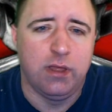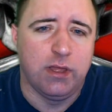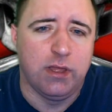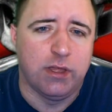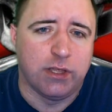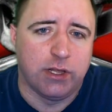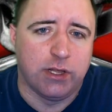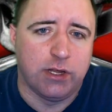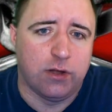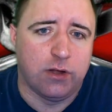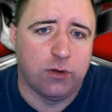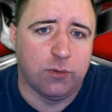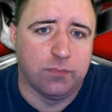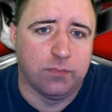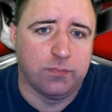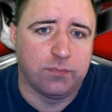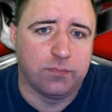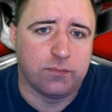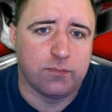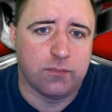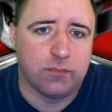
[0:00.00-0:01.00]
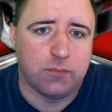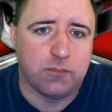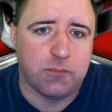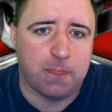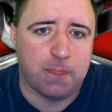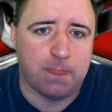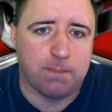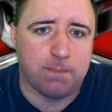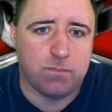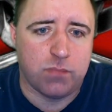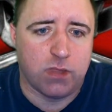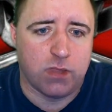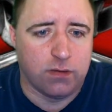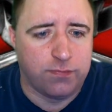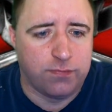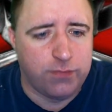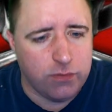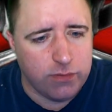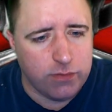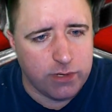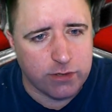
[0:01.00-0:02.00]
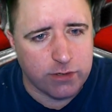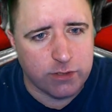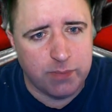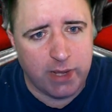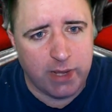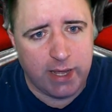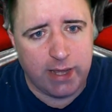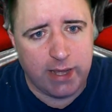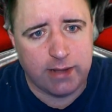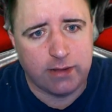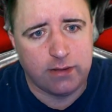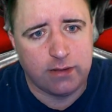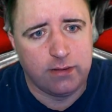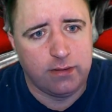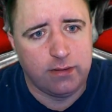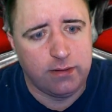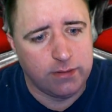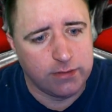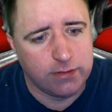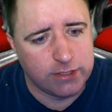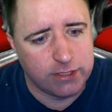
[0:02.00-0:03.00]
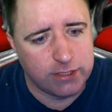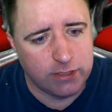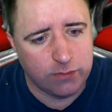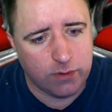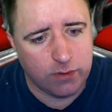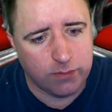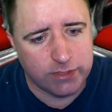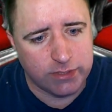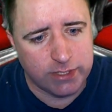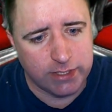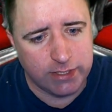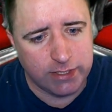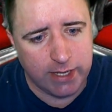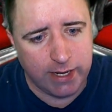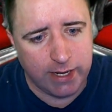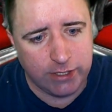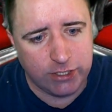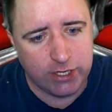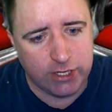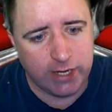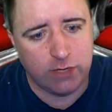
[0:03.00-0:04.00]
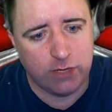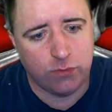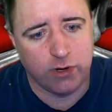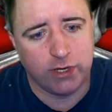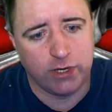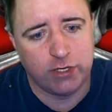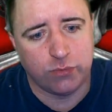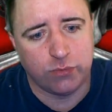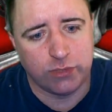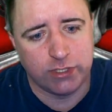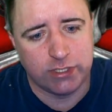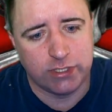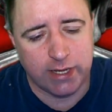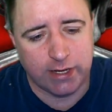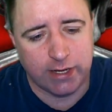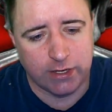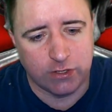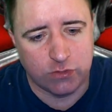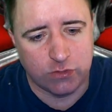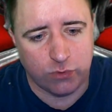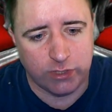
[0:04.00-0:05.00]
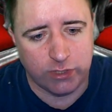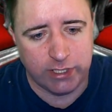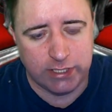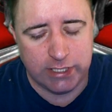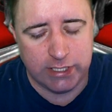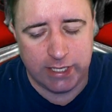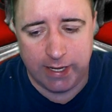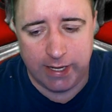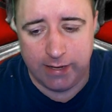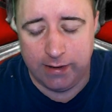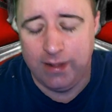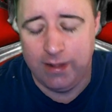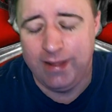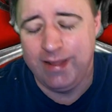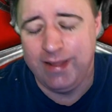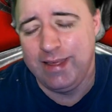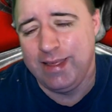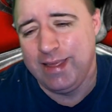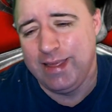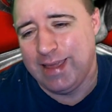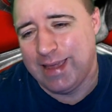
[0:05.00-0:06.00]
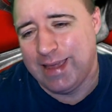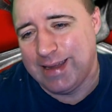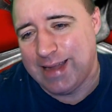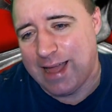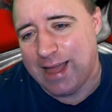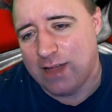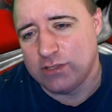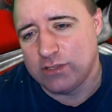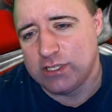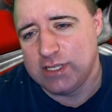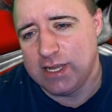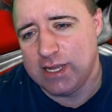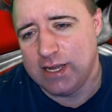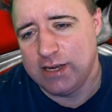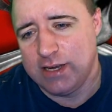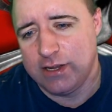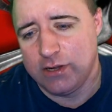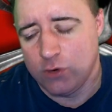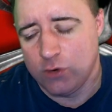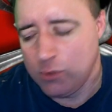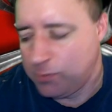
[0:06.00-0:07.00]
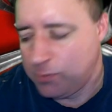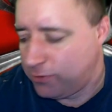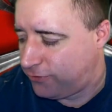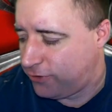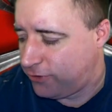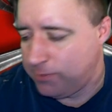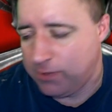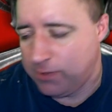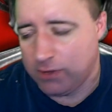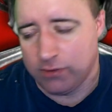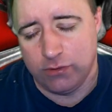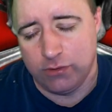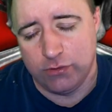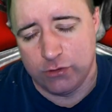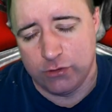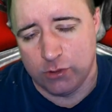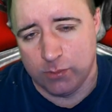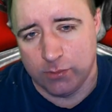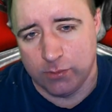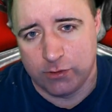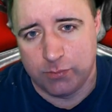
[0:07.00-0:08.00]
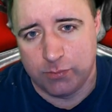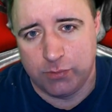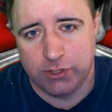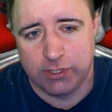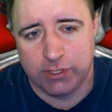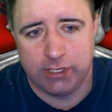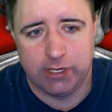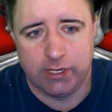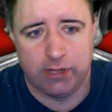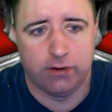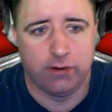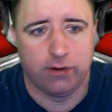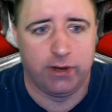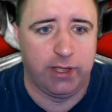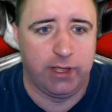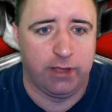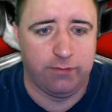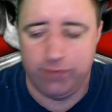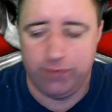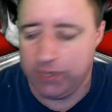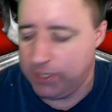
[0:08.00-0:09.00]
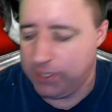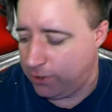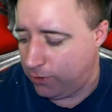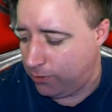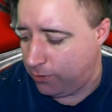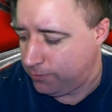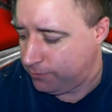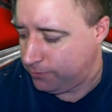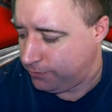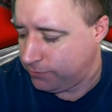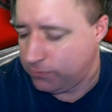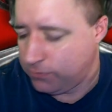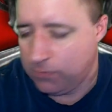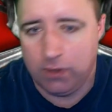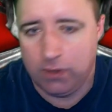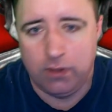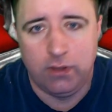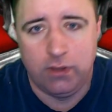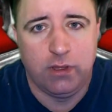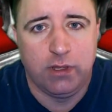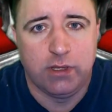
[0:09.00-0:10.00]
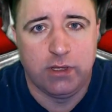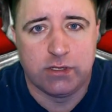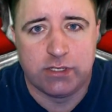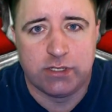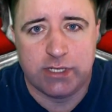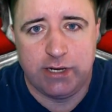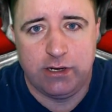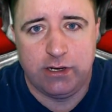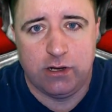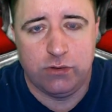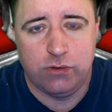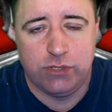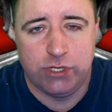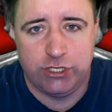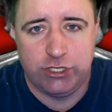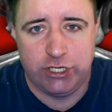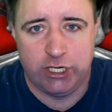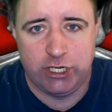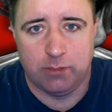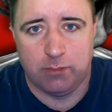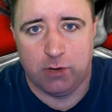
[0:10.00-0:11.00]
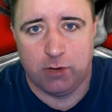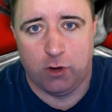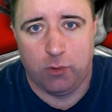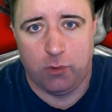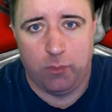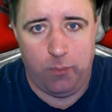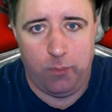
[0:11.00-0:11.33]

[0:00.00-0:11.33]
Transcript: You know, a few years back, let's see, what was the date? January 22nd, 2010, an outstanding group of female YouTubers put together a video, Say No to GMO.